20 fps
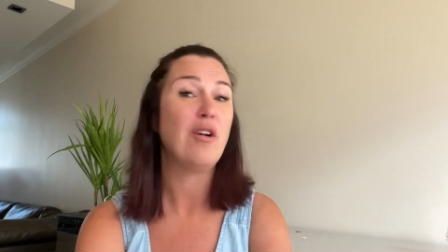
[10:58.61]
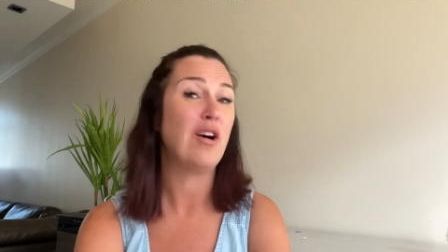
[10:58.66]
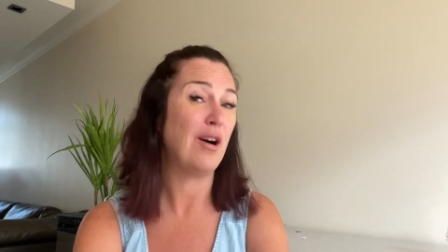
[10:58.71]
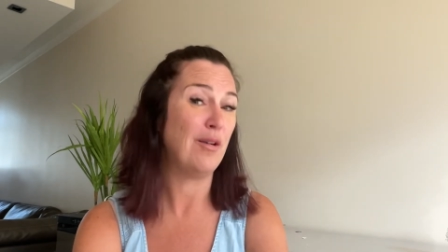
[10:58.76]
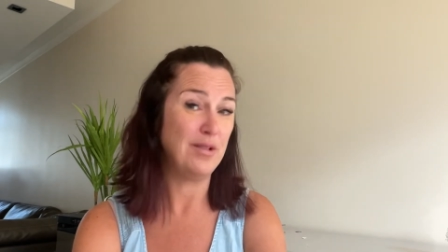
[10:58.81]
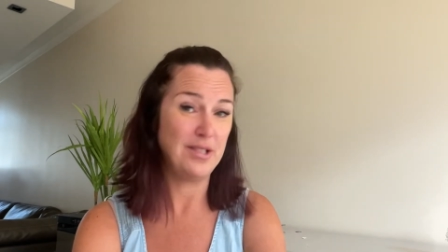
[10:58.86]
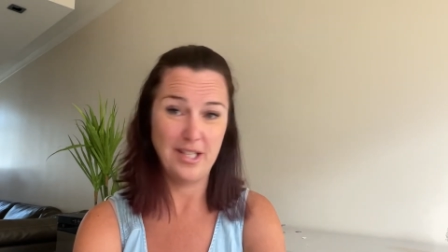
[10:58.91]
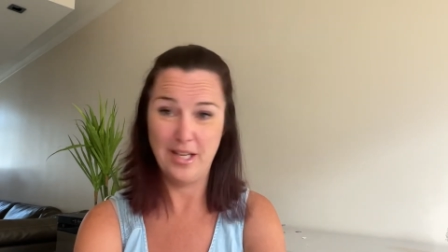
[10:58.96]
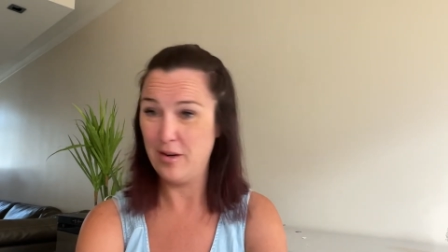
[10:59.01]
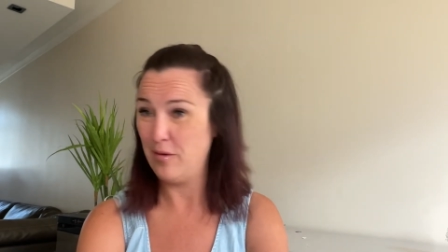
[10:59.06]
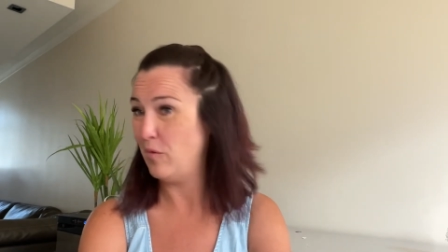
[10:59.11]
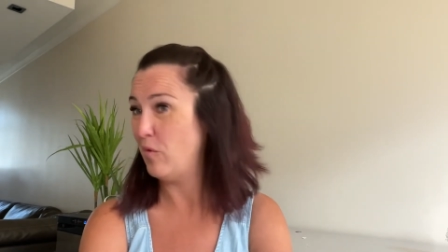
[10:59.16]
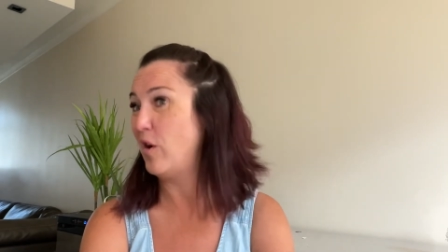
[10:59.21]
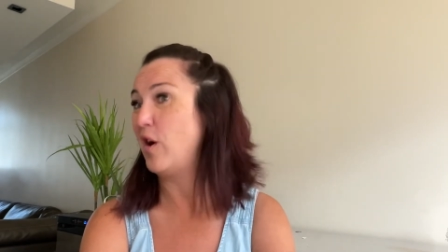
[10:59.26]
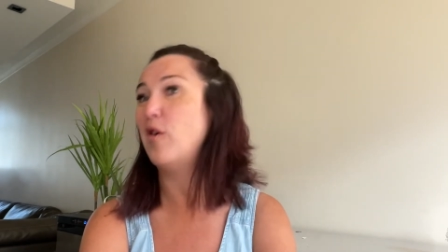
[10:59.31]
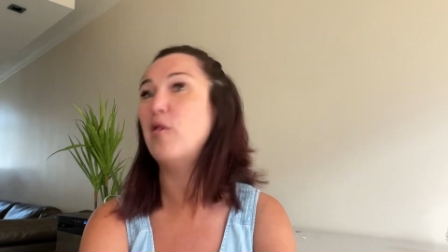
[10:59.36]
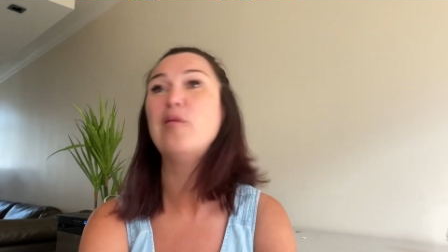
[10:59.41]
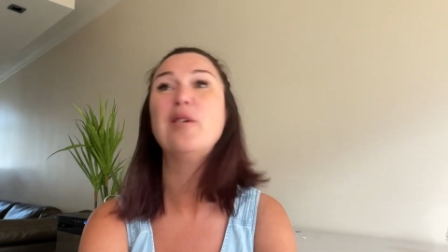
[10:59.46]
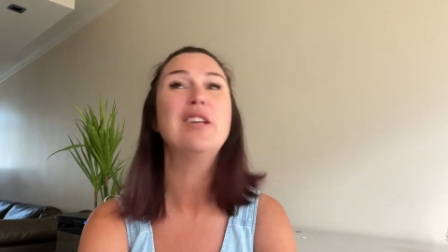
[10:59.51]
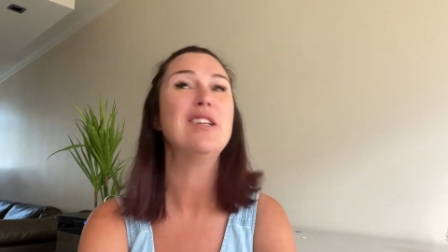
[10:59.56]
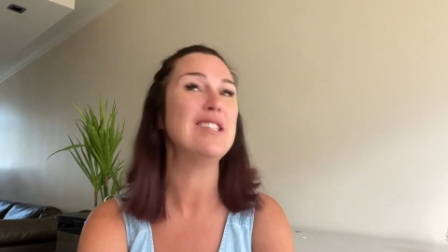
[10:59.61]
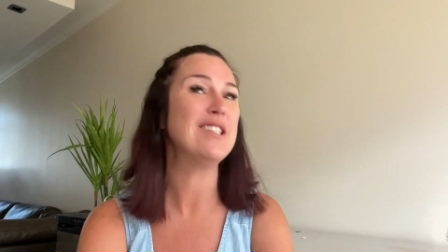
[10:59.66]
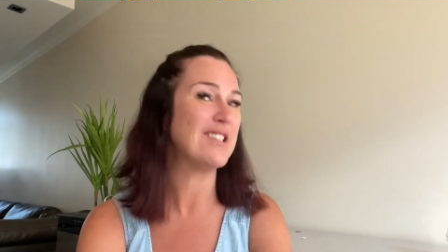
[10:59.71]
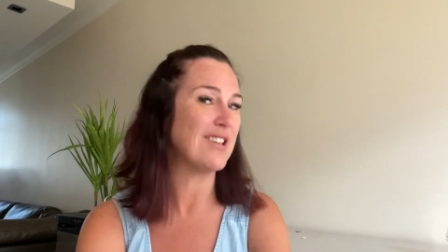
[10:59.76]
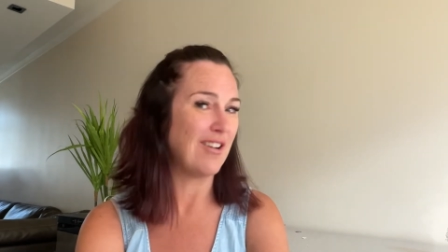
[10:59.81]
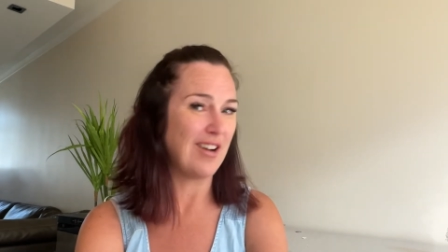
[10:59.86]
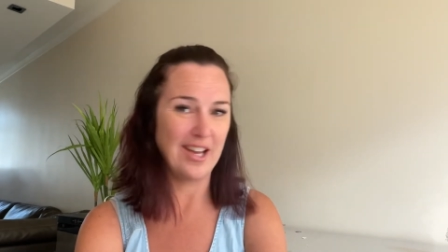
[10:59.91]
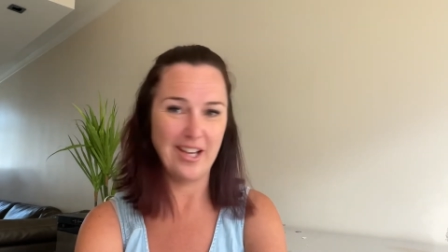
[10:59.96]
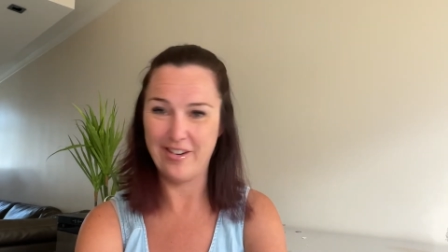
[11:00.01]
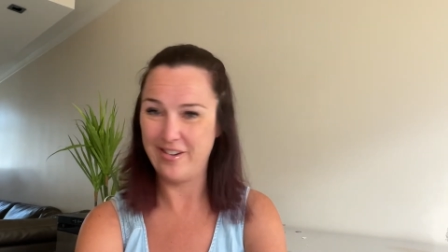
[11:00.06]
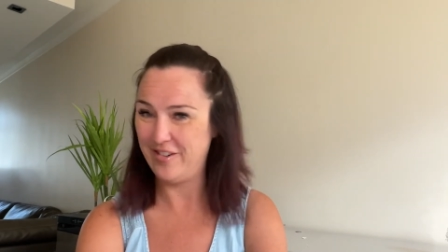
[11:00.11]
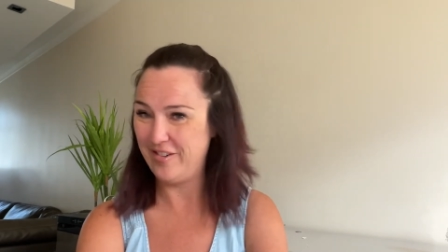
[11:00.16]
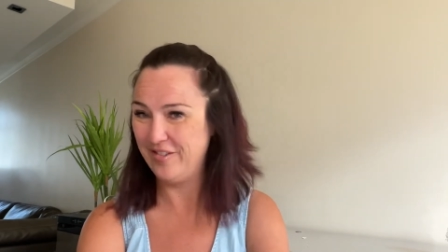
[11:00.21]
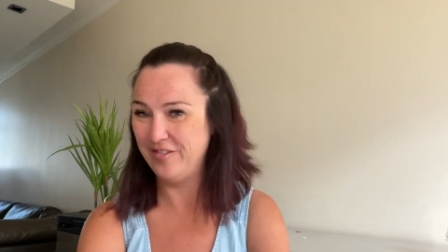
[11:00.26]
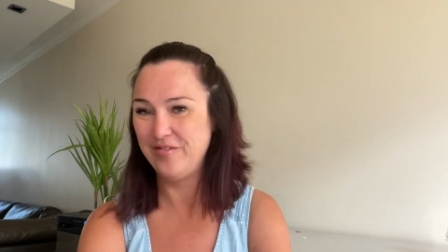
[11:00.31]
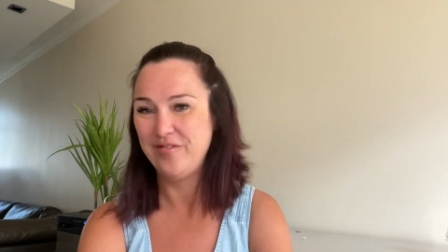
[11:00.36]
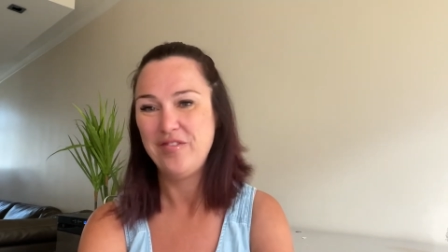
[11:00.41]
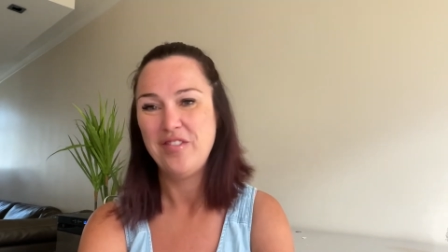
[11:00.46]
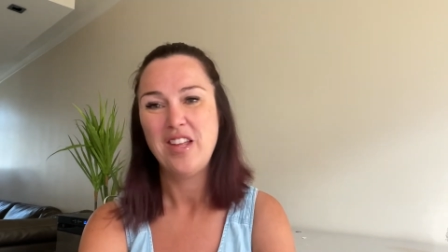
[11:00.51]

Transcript: I was in a whirlwind cycle.